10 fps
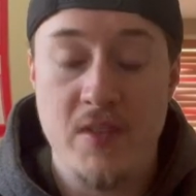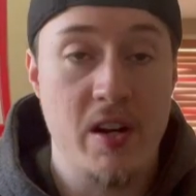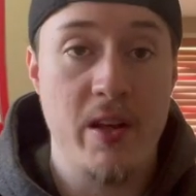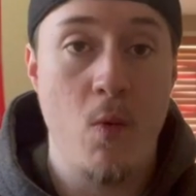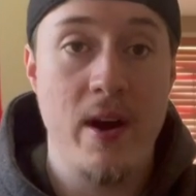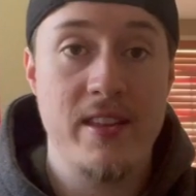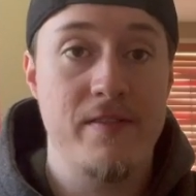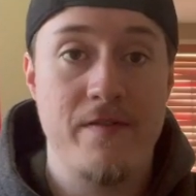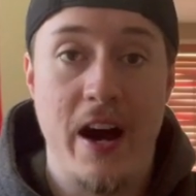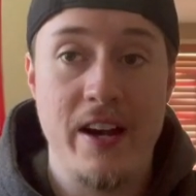They went to
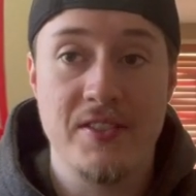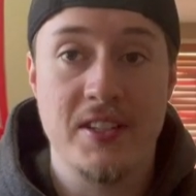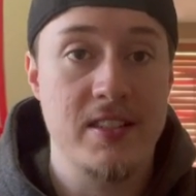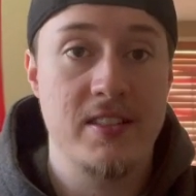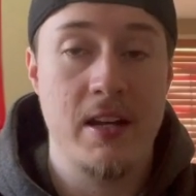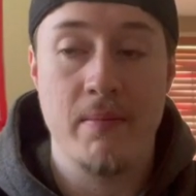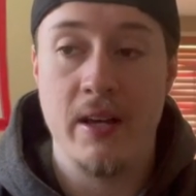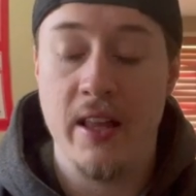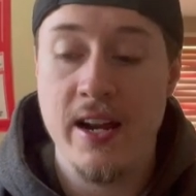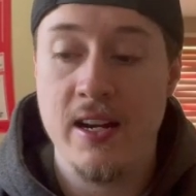the finals against the Tampa Bay
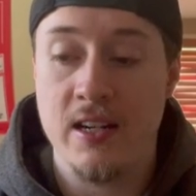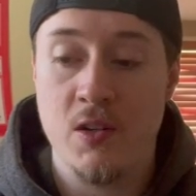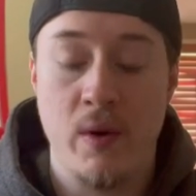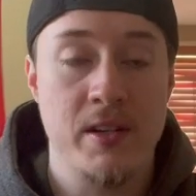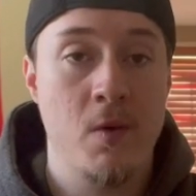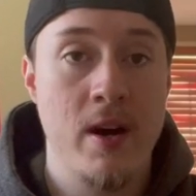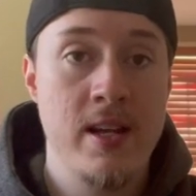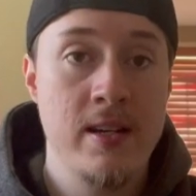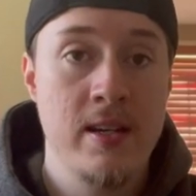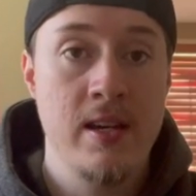Lightning in
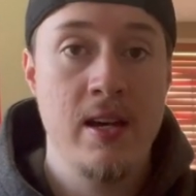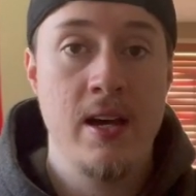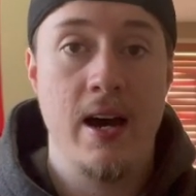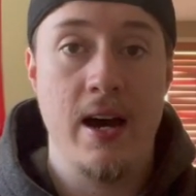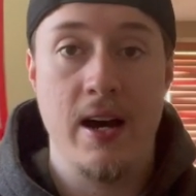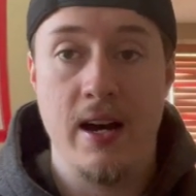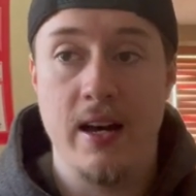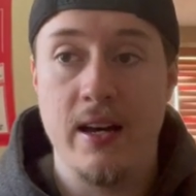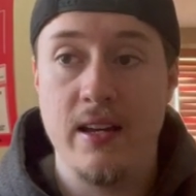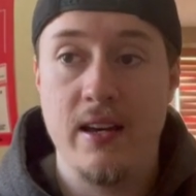2020.
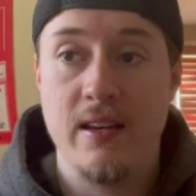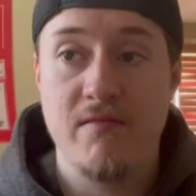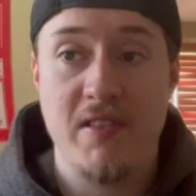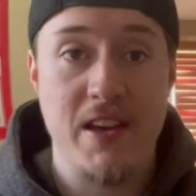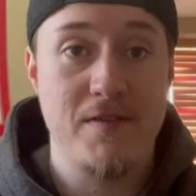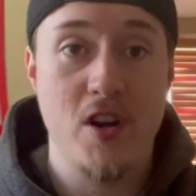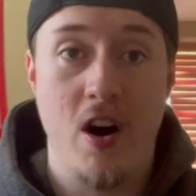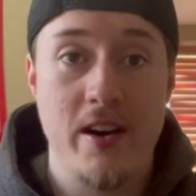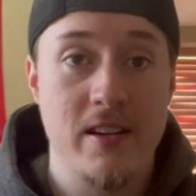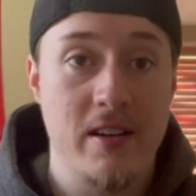They've
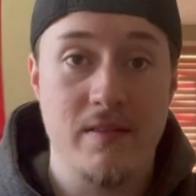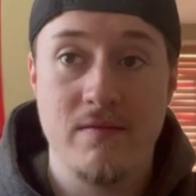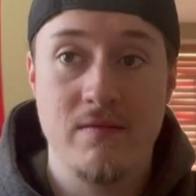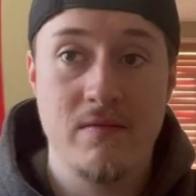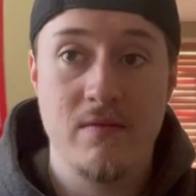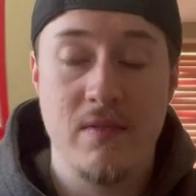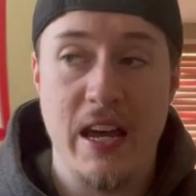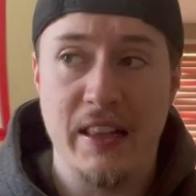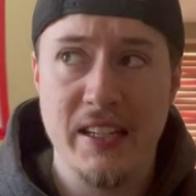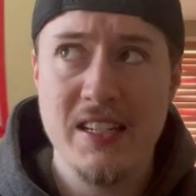gone to
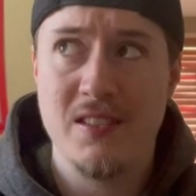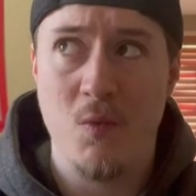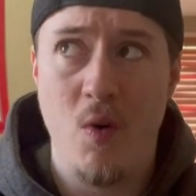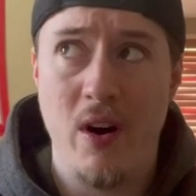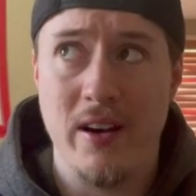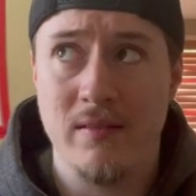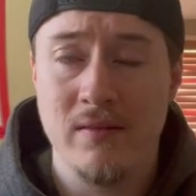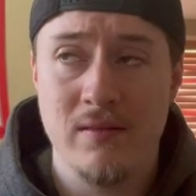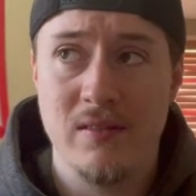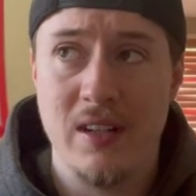at least one,
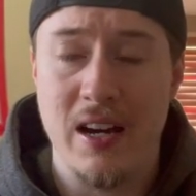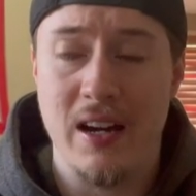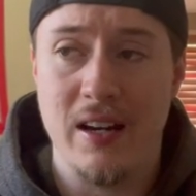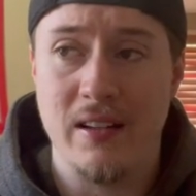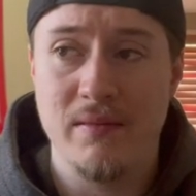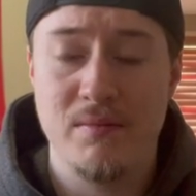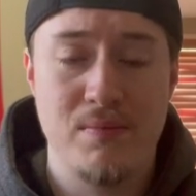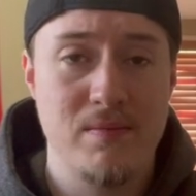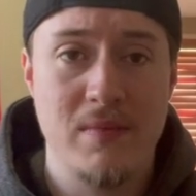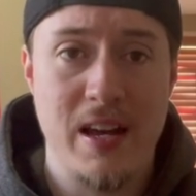
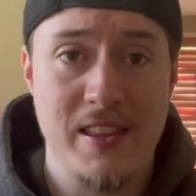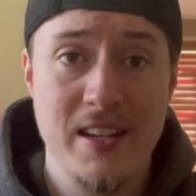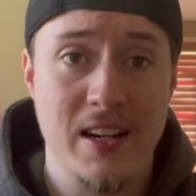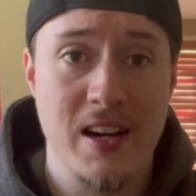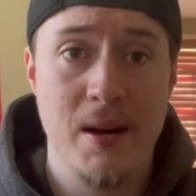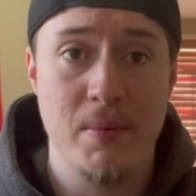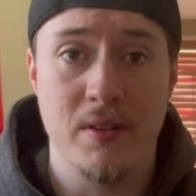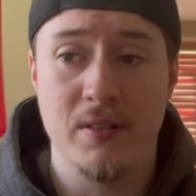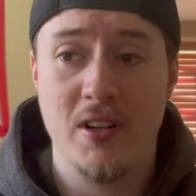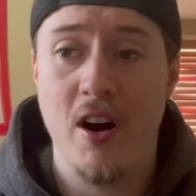I think a
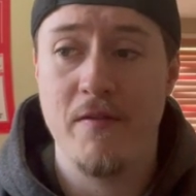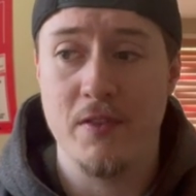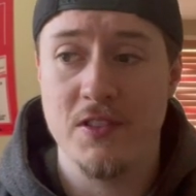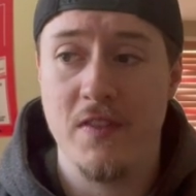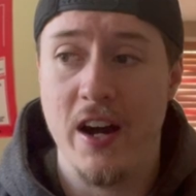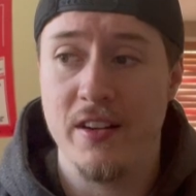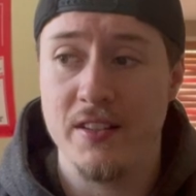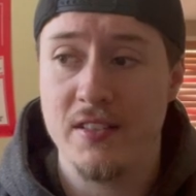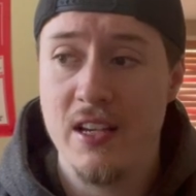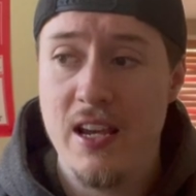couple conference
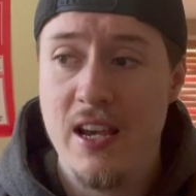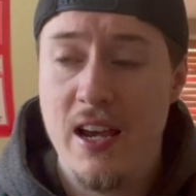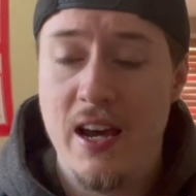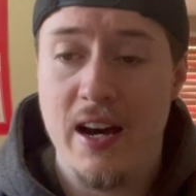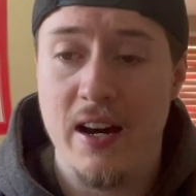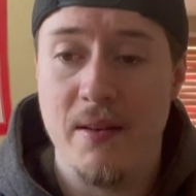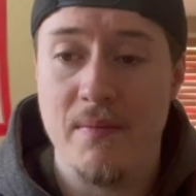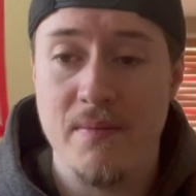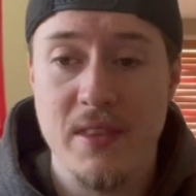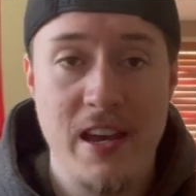finals.
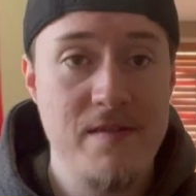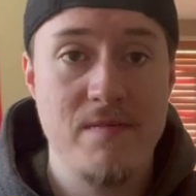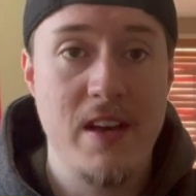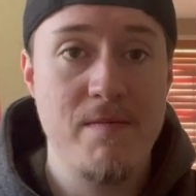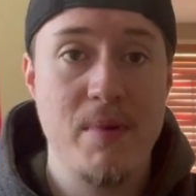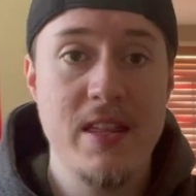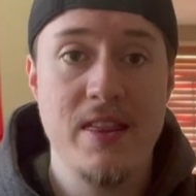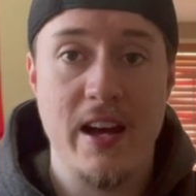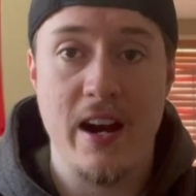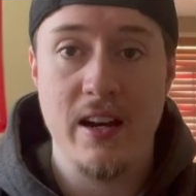They've been
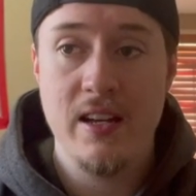there.